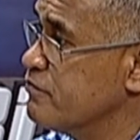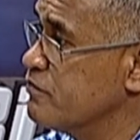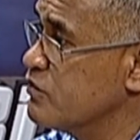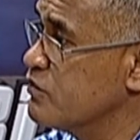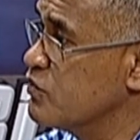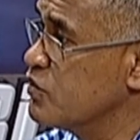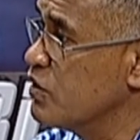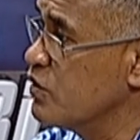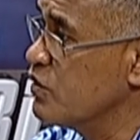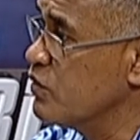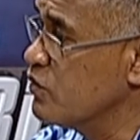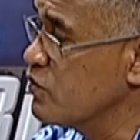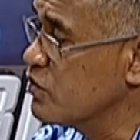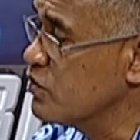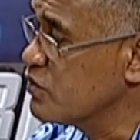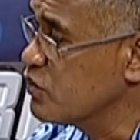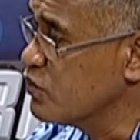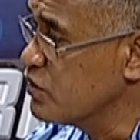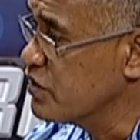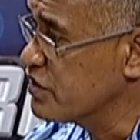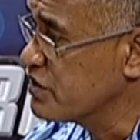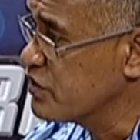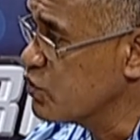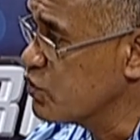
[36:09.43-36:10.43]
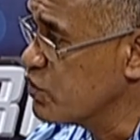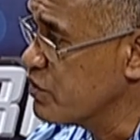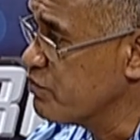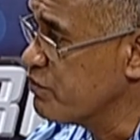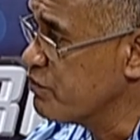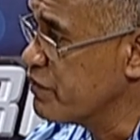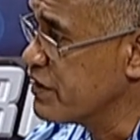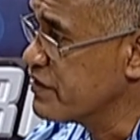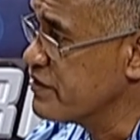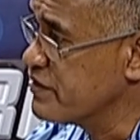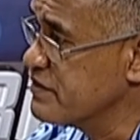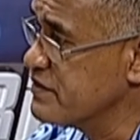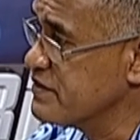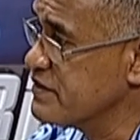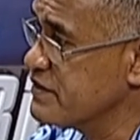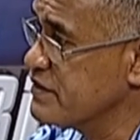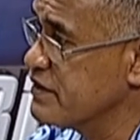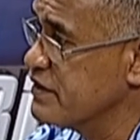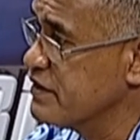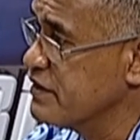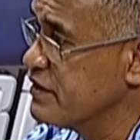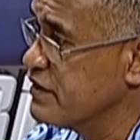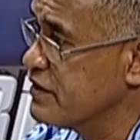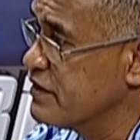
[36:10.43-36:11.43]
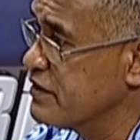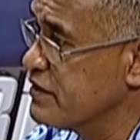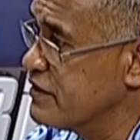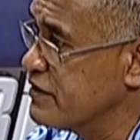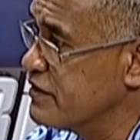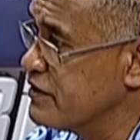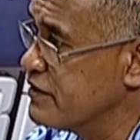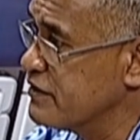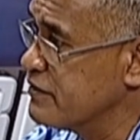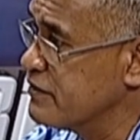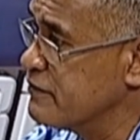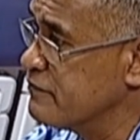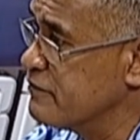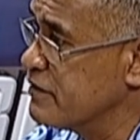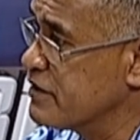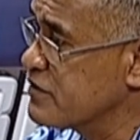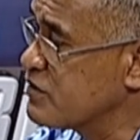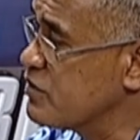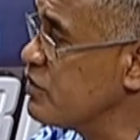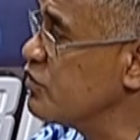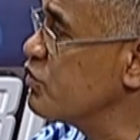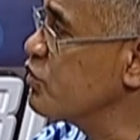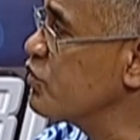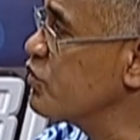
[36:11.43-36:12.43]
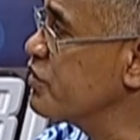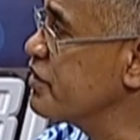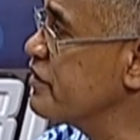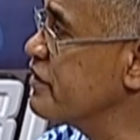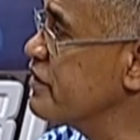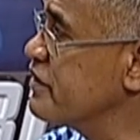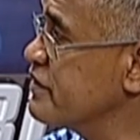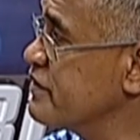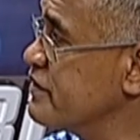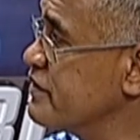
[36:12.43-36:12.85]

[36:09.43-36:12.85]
We are working with partners. Actually, we're in